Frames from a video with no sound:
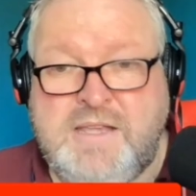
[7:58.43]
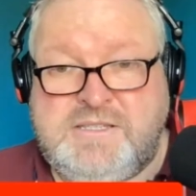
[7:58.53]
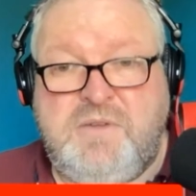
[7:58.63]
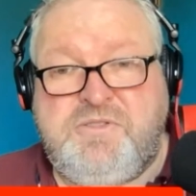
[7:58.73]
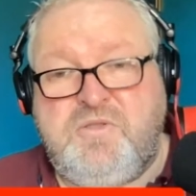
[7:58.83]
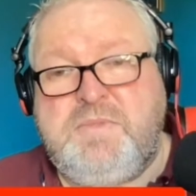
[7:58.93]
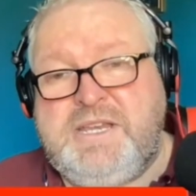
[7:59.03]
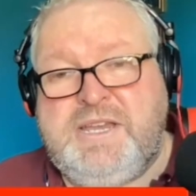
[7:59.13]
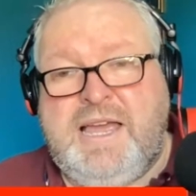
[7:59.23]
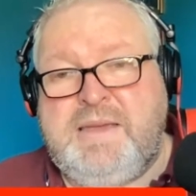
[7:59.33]
Social
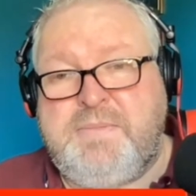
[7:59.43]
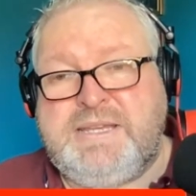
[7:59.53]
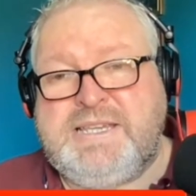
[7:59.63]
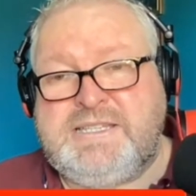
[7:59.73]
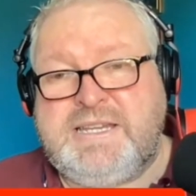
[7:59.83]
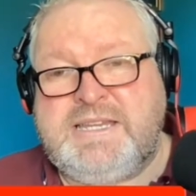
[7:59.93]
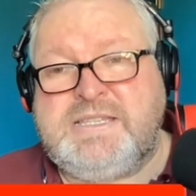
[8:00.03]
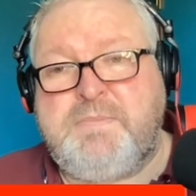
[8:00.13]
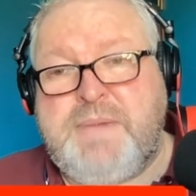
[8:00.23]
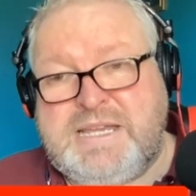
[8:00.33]
media A and B testing
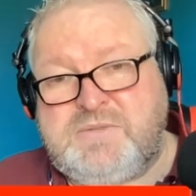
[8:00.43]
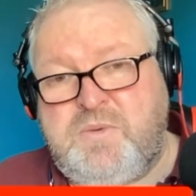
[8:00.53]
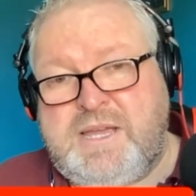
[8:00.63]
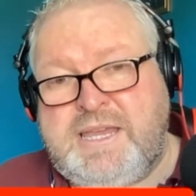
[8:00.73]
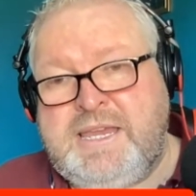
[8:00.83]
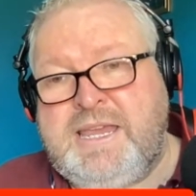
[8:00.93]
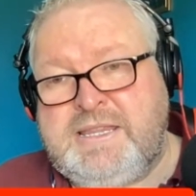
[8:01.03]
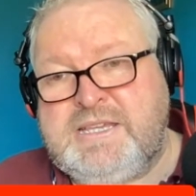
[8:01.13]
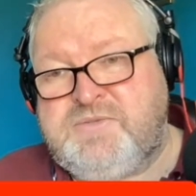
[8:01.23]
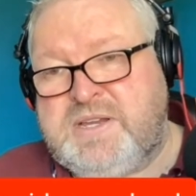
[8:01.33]
is the best way
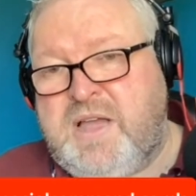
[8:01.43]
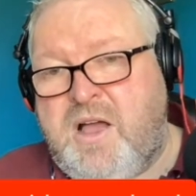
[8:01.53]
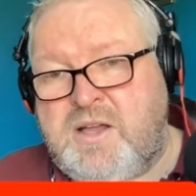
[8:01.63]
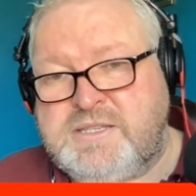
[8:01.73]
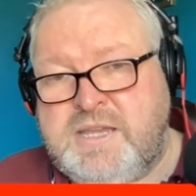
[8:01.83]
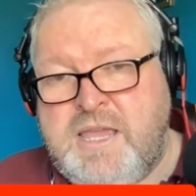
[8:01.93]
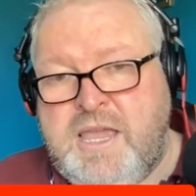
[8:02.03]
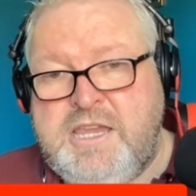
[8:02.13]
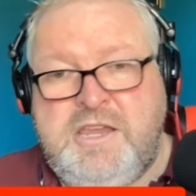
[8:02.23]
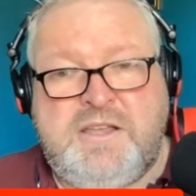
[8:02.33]
in this regard.
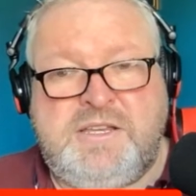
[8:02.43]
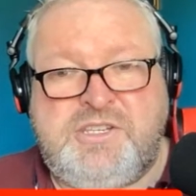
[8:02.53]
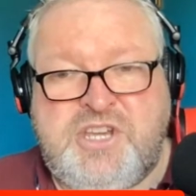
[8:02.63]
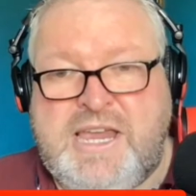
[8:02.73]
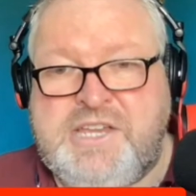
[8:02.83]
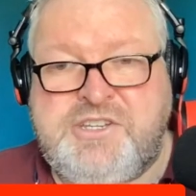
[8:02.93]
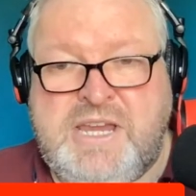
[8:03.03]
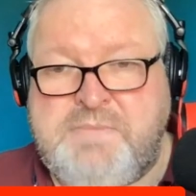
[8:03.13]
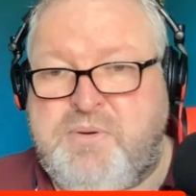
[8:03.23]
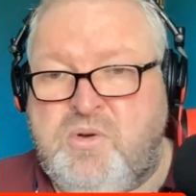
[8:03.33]
You can change
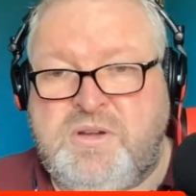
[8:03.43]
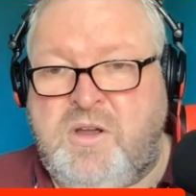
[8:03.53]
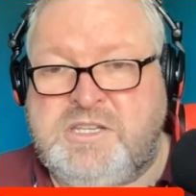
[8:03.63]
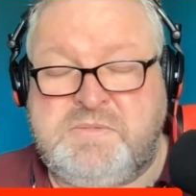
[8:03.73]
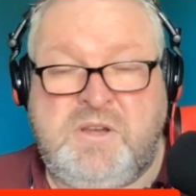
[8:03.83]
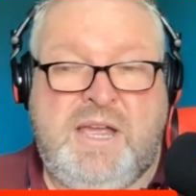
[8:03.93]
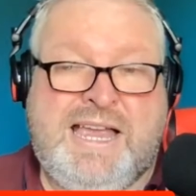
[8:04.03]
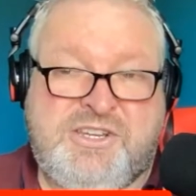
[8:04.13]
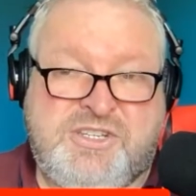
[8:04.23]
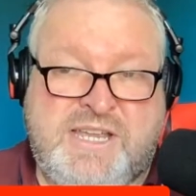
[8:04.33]
important items like
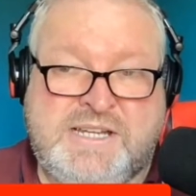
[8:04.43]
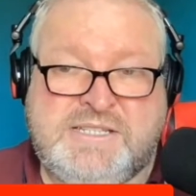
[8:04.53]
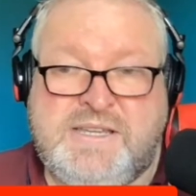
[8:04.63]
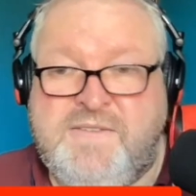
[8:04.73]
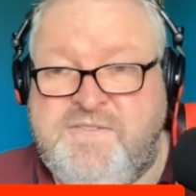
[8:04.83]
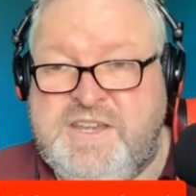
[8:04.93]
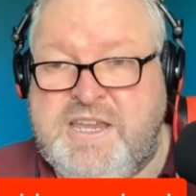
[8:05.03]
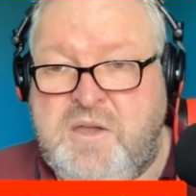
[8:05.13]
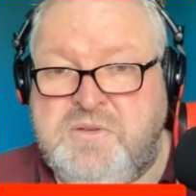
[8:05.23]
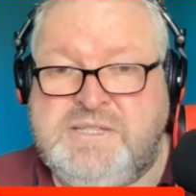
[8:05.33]
hashtags,
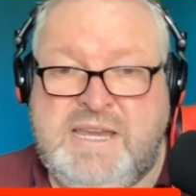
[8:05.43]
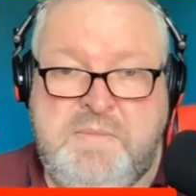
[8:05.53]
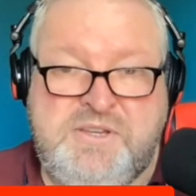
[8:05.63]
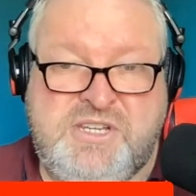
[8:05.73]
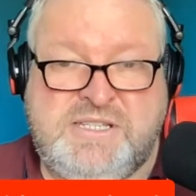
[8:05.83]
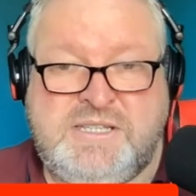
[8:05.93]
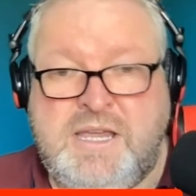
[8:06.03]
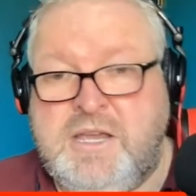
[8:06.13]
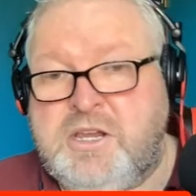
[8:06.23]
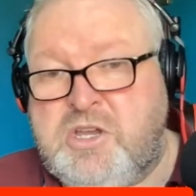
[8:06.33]
videos, images,
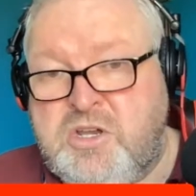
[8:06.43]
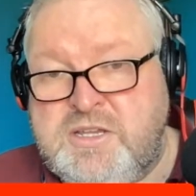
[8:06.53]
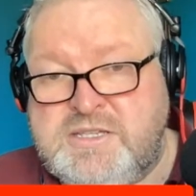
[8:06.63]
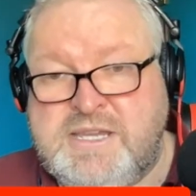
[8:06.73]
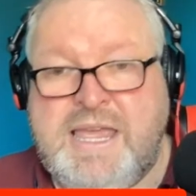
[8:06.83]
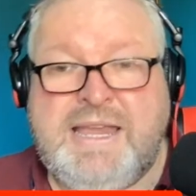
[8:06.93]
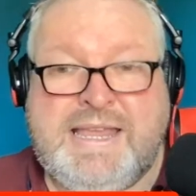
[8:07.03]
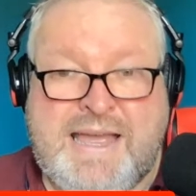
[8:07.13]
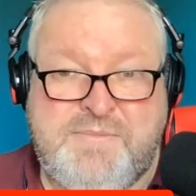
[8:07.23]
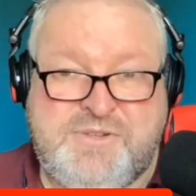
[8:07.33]
colors,
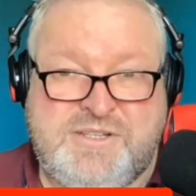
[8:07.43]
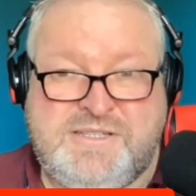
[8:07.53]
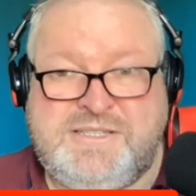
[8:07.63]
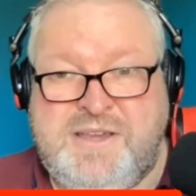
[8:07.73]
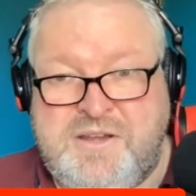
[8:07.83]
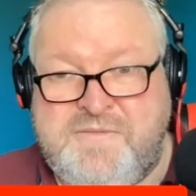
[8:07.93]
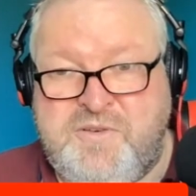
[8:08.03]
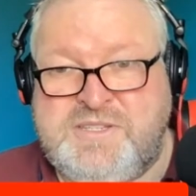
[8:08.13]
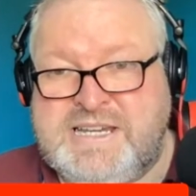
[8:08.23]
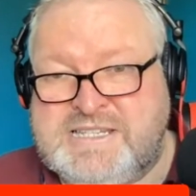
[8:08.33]
captions, tone of
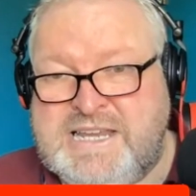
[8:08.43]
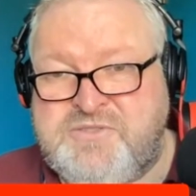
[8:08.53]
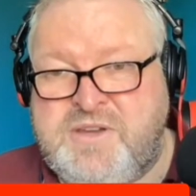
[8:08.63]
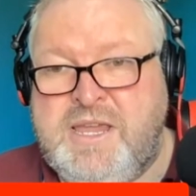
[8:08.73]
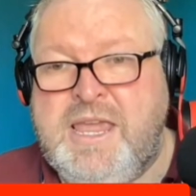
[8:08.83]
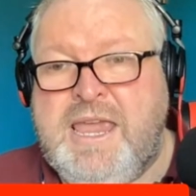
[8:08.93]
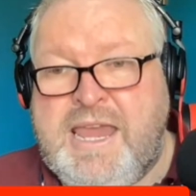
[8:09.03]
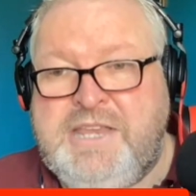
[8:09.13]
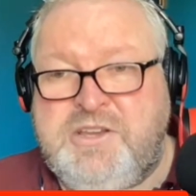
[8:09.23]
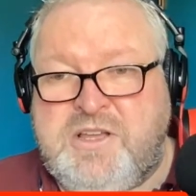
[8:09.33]
voice, etc.
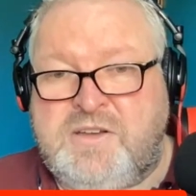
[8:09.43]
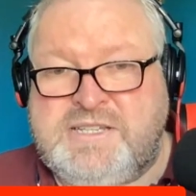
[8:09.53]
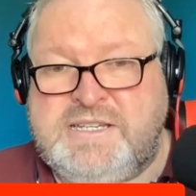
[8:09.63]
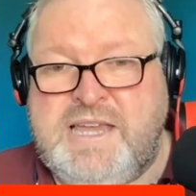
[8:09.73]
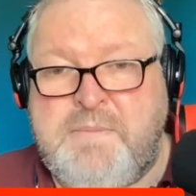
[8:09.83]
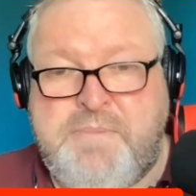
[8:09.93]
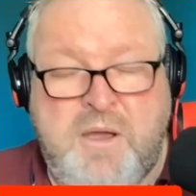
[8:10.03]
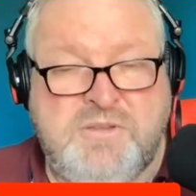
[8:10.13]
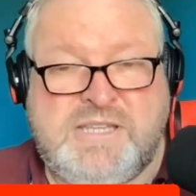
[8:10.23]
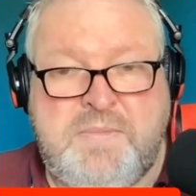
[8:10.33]
in your content and
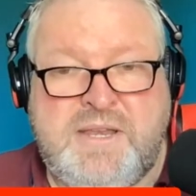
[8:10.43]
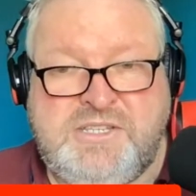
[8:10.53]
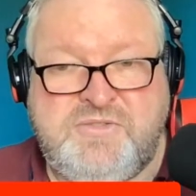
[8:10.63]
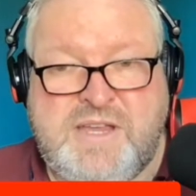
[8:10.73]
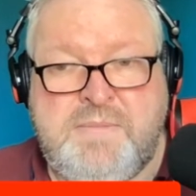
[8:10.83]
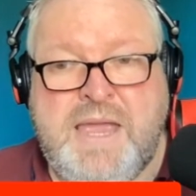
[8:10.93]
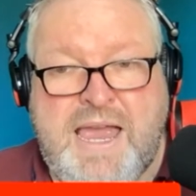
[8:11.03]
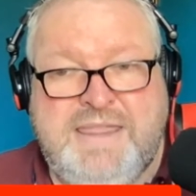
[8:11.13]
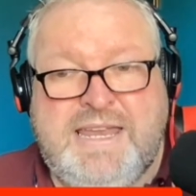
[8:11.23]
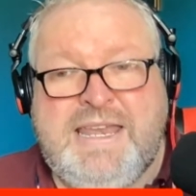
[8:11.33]
post them on Instagram,
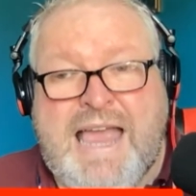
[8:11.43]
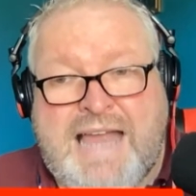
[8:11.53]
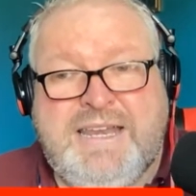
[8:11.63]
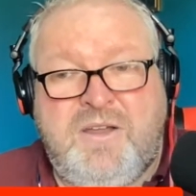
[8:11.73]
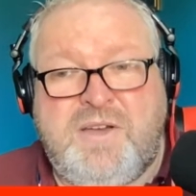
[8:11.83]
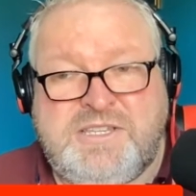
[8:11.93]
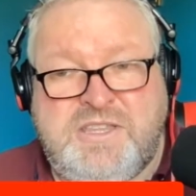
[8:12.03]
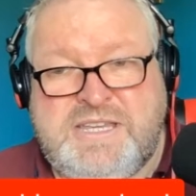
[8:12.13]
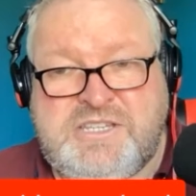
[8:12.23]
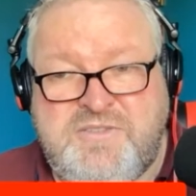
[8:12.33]
and then analyze
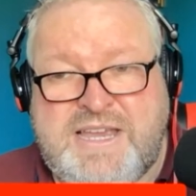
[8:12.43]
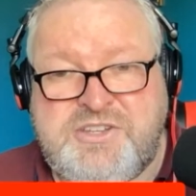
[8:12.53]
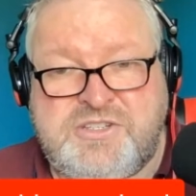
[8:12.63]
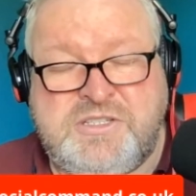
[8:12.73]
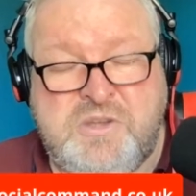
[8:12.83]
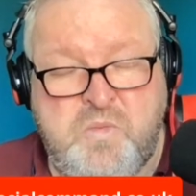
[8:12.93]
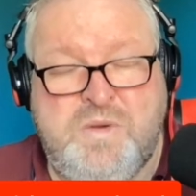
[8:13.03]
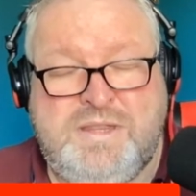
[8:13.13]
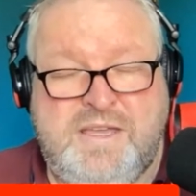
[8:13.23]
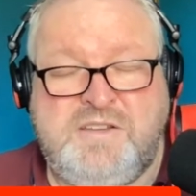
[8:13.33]
the interactions
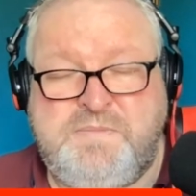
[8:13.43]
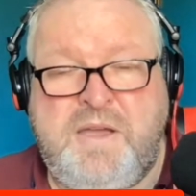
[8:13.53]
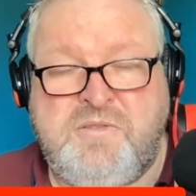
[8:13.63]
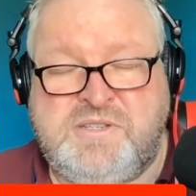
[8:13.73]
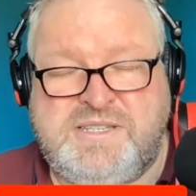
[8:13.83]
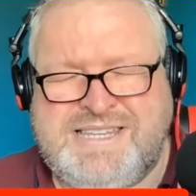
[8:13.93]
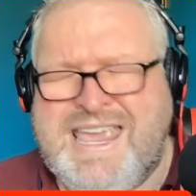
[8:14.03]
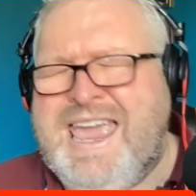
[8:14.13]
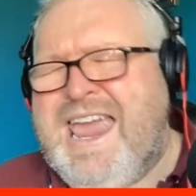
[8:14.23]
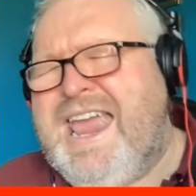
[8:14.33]
with those posts.
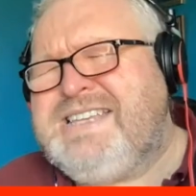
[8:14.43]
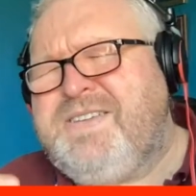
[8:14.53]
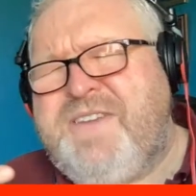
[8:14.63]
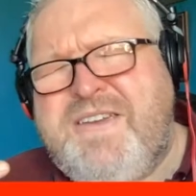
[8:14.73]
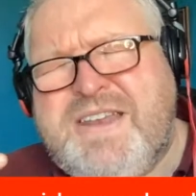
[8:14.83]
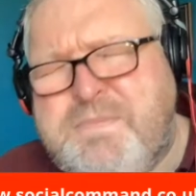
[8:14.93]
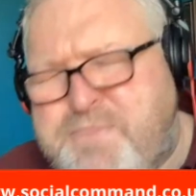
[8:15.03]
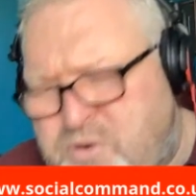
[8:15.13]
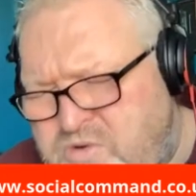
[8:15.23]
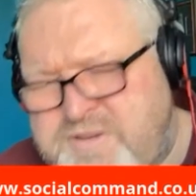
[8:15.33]
It's a very
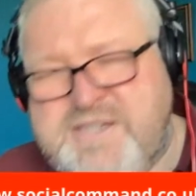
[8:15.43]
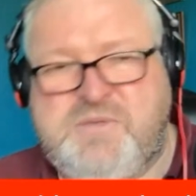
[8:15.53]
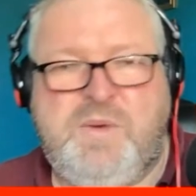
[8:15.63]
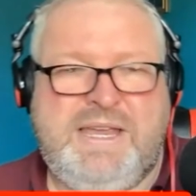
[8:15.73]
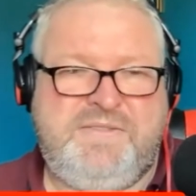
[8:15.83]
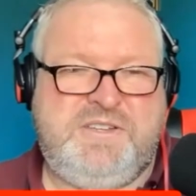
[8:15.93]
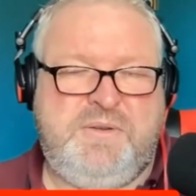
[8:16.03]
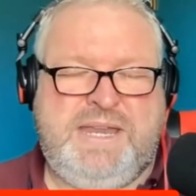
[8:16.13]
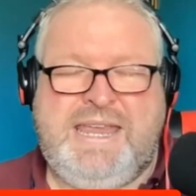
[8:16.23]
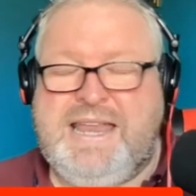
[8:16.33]
laborious way of
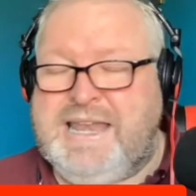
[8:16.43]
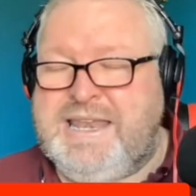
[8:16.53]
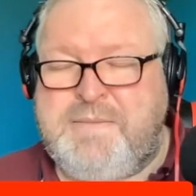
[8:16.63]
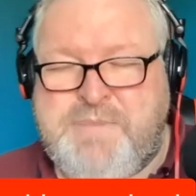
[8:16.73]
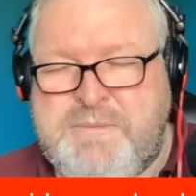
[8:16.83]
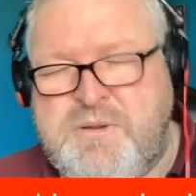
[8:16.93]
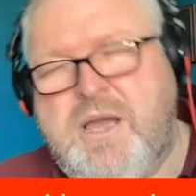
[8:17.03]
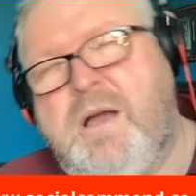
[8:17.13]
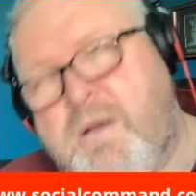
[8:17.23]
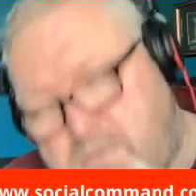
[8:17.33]
doing it, and people
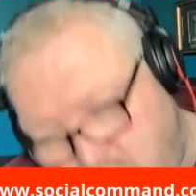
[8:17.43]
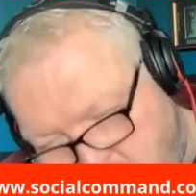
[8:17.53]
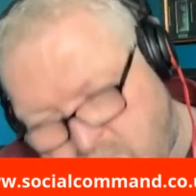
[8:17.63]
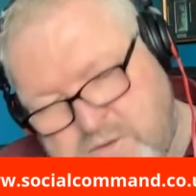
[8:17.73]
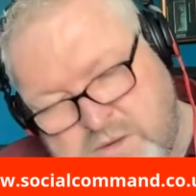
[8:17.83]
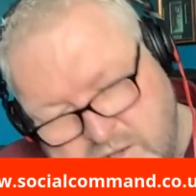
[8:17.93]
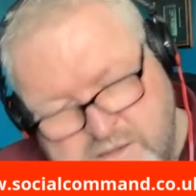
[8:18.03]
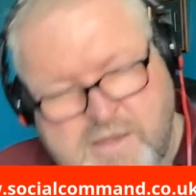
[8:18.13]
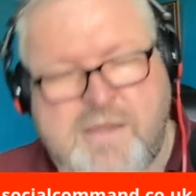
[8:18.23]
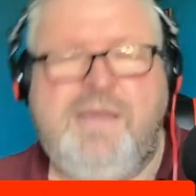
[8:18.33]
go, oh no, I don't want to
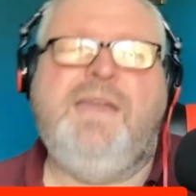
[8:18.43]
do that.